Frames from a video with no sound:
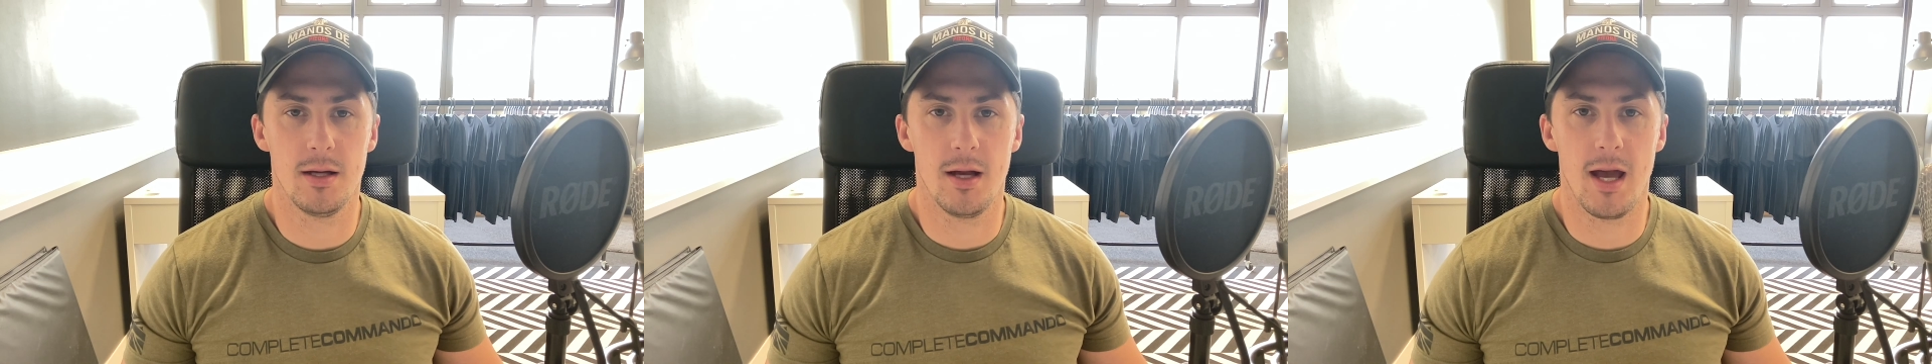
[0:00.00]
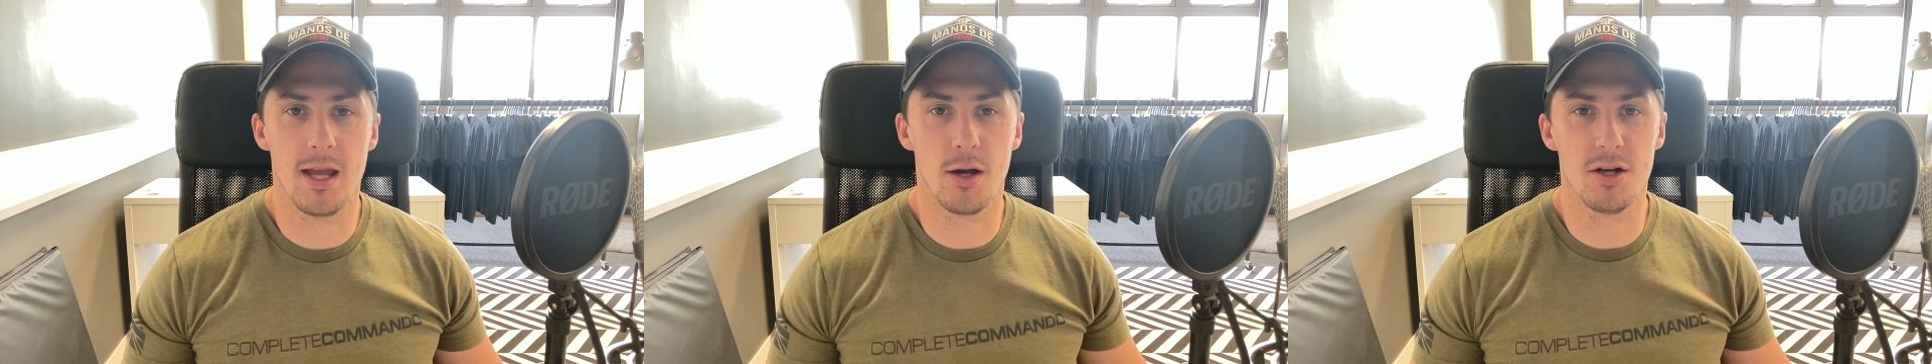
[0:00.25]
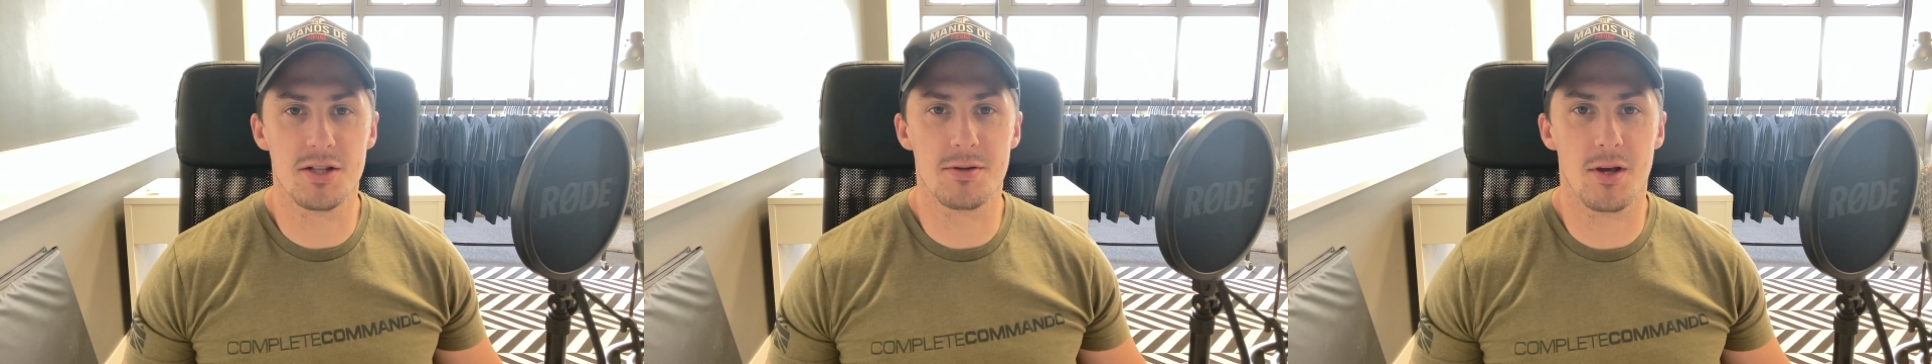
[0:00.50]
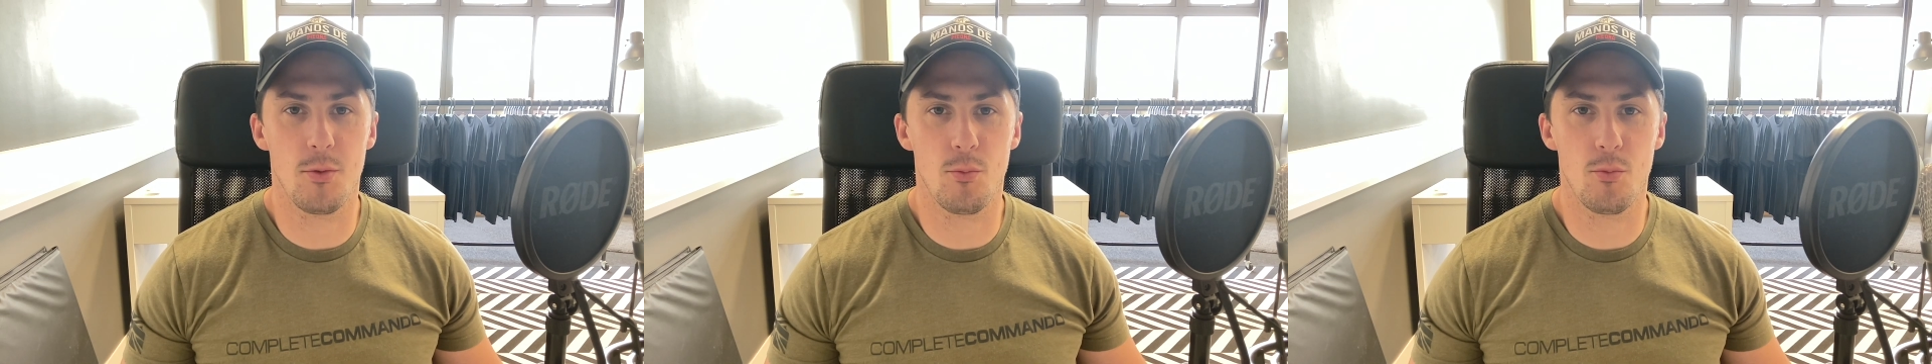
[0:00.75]
Hey
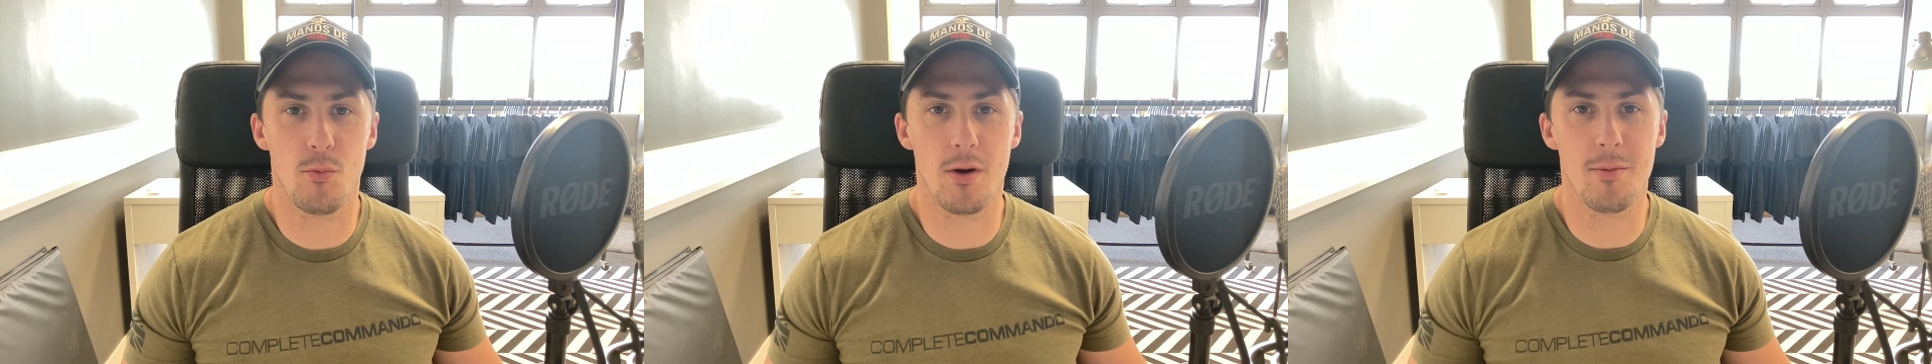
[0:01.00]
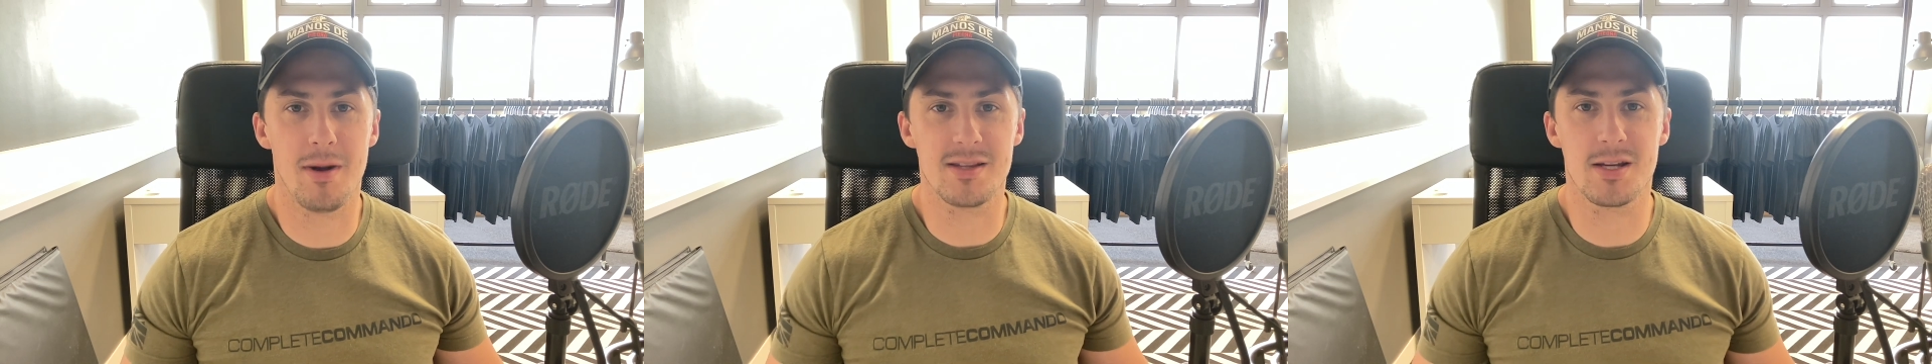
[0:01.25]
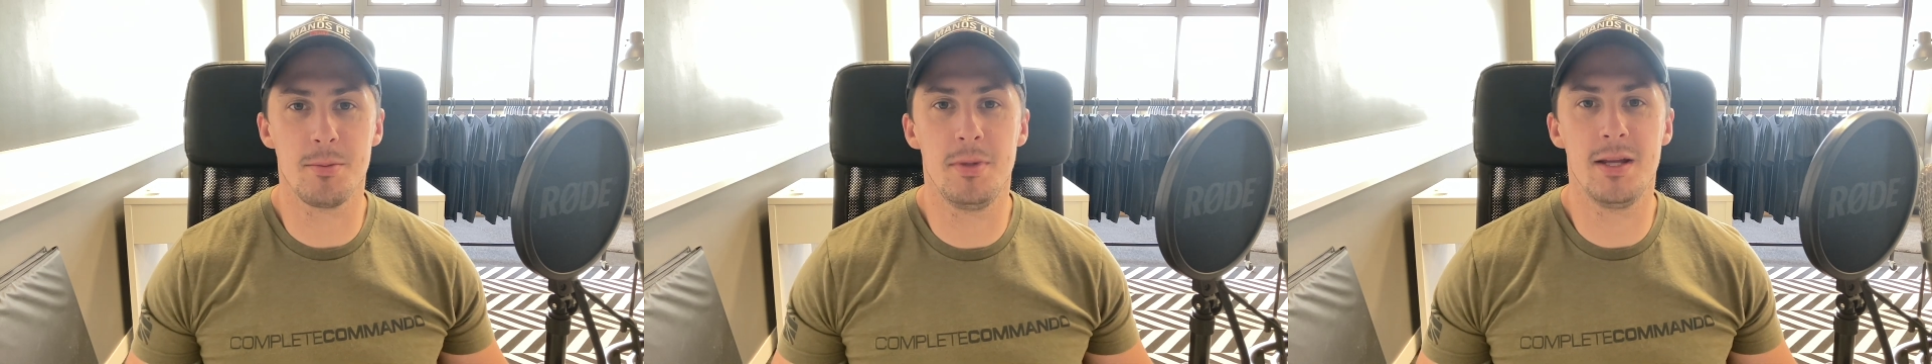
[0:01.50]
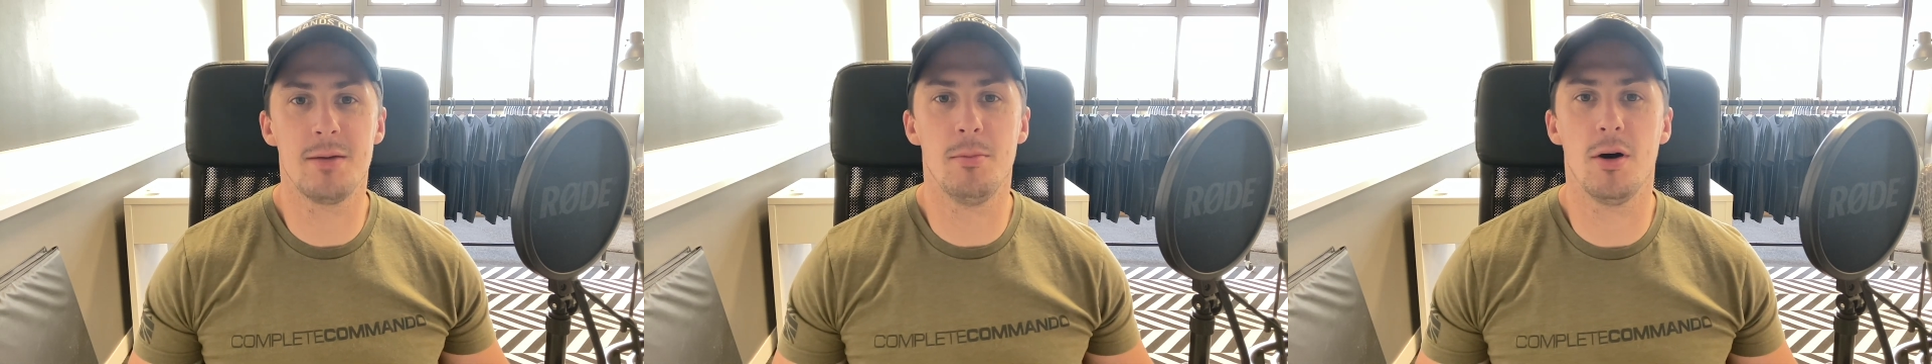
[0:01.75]
guys, welcome back to
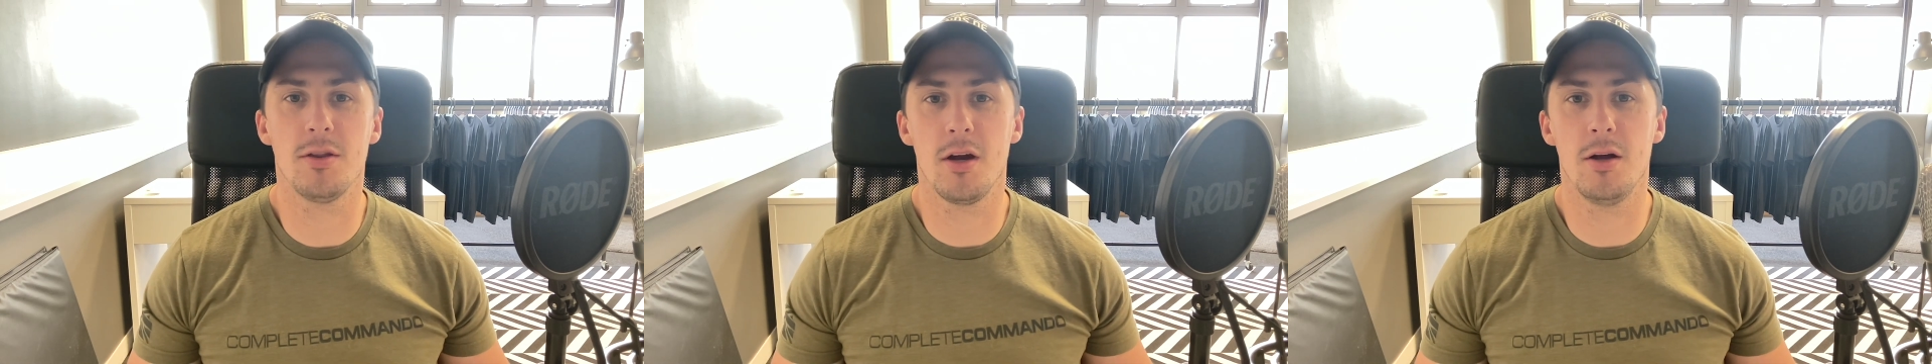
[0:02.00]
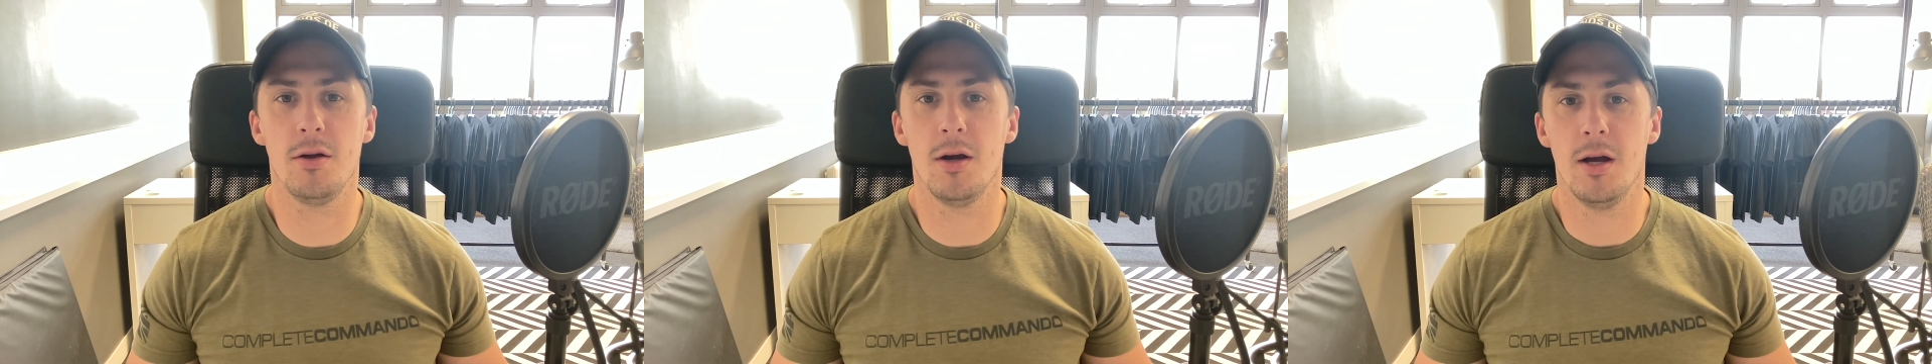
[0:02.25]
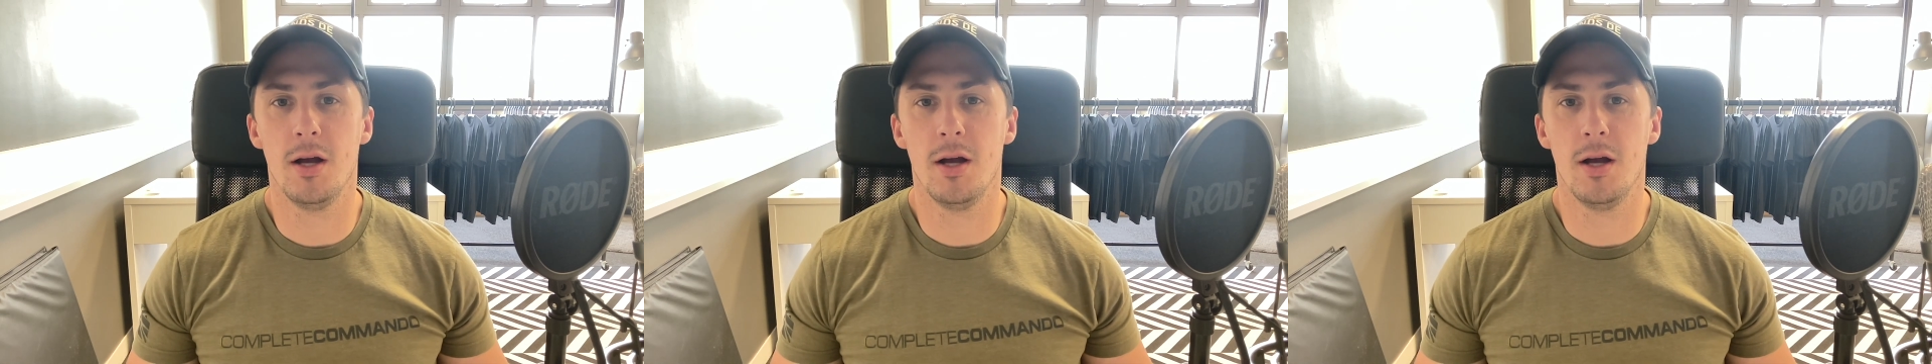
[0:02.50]
Complete Commando.